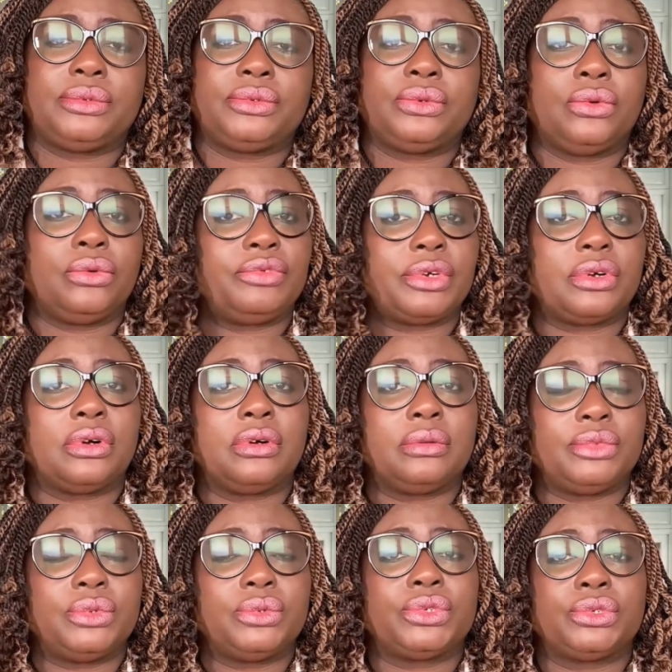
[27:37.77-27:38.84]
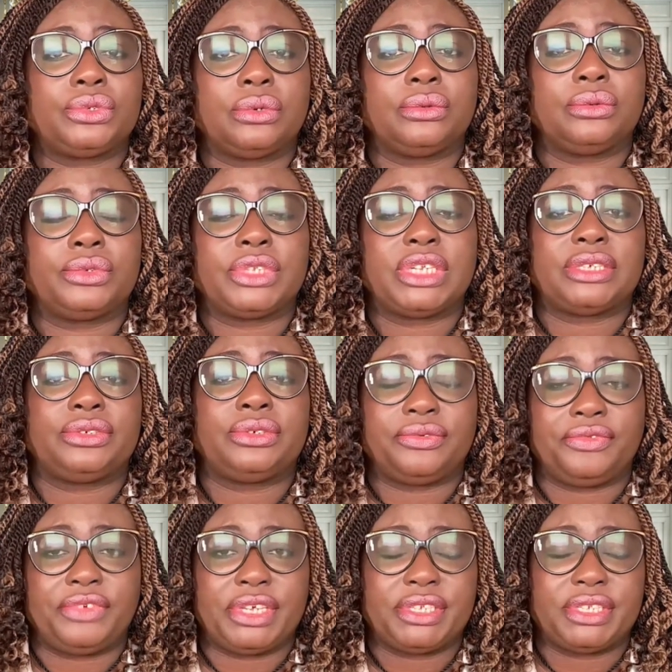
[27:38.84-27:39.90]
to overcome those struggles that you're
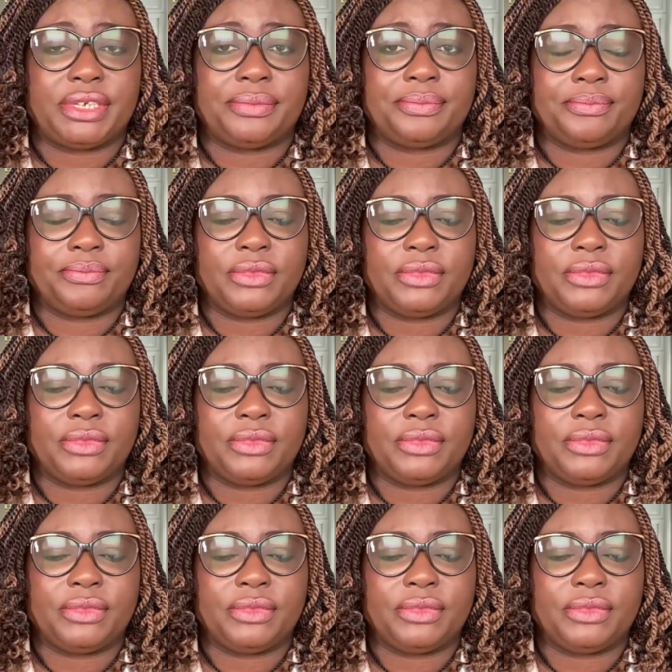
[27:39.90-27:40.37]
facing.